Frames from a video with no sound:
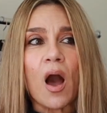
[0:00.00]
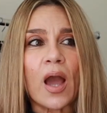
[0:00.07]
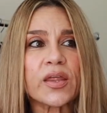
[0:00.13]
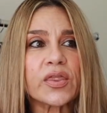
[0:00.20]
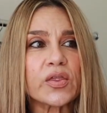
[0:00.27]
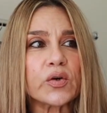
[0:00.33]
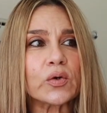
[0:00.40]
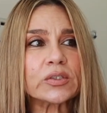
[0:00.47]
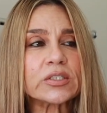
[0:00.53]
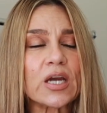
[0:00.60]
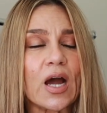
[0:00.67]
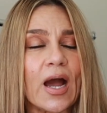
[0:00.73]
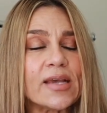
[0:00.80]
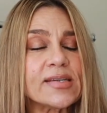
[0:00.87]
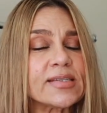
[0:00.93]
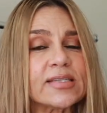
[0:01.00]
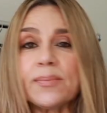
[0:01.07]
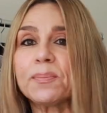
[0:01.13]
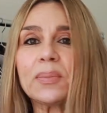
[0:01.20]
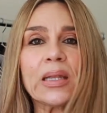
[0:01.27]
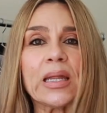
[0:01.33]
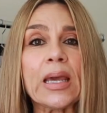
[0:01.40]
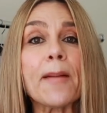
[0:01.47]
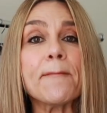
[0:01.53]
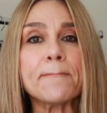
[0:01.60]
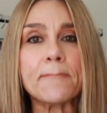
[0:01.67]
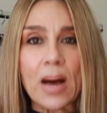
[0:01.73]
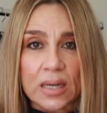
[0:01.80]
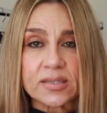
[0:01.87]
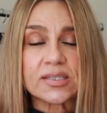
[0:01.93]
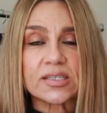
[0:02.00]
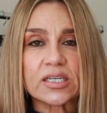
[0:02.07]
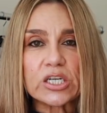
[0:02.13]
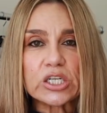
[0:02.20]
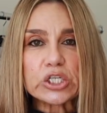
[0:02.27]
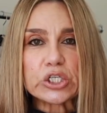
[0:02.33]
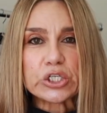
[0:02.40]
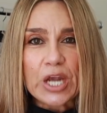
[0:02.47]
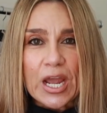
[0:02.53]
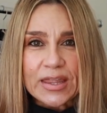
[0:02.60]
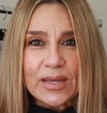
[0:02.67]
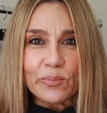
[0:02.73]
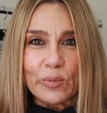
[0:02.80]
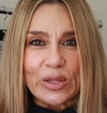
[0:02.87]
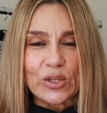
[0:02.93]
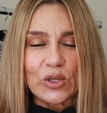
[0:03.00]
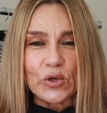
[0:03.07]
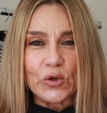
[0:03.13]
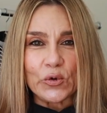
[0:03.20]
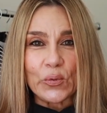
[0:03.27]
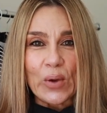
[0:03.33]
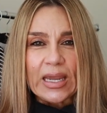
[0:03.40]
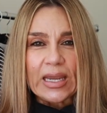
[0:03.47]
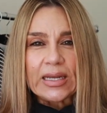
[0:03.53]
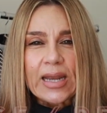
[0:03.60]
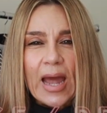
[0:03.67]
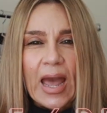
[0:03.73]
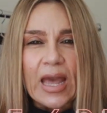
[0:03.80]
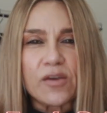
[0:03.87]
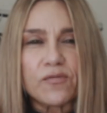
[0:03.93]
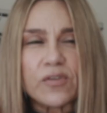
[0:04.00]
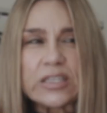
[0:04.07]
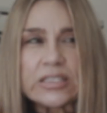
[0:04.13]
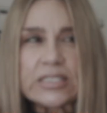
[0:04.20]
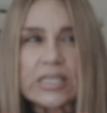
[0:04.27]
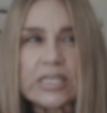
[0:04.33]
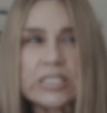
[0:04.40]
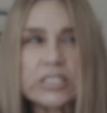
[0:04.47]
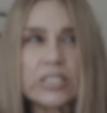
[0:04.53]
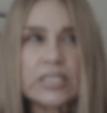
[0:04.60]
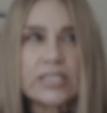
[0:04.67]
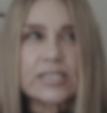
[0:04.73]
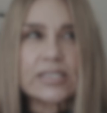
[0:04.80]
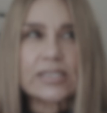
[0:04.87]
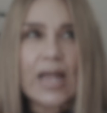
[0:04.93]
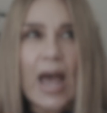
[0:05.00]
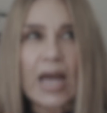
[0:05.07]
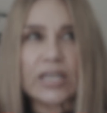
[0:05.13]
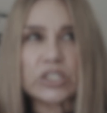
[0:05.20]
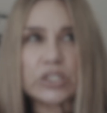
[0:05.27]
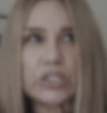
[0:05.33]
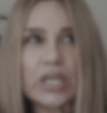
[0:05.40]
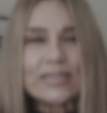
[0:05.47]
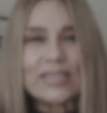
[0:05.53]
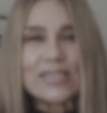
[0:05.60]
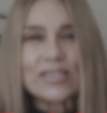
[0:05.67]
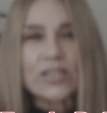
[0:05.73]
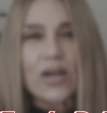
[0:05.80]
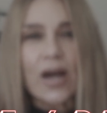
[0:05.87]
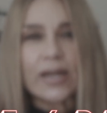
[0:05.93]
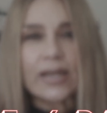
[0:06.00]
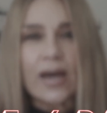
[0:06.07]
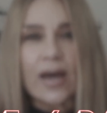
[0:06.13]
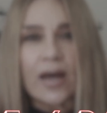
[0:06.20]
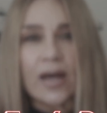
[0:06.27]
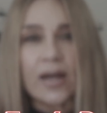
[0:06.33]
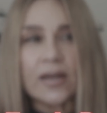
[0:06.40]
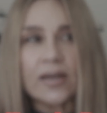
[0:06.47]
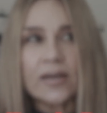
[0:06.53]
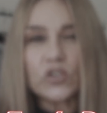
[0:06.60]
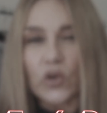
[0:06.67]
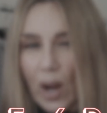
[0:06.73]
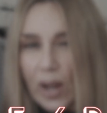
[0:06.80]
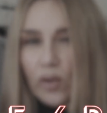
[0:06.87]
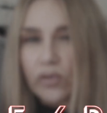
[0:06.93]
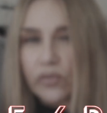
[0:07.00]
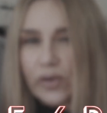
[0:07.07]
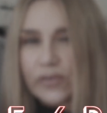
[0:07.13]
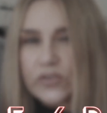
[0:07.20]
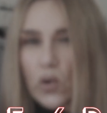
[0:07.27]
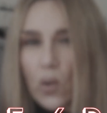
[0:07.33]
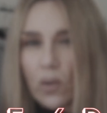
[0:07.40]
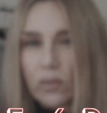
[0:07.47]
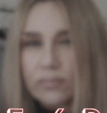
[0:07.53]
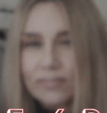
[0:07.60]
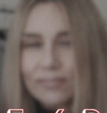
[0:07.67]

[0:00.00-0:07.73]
I thought I simply must share them with you in a vintage / designer try on thrift haul.